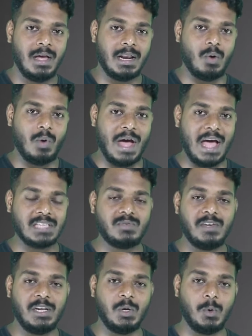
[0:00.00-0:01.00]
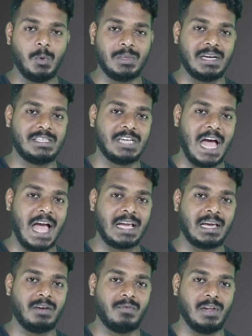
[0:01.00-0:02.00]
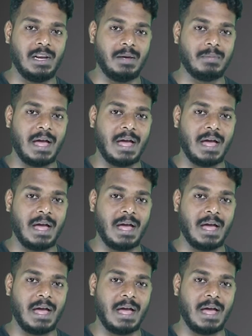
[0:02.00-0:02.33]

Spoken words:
Now as we know that Jack and William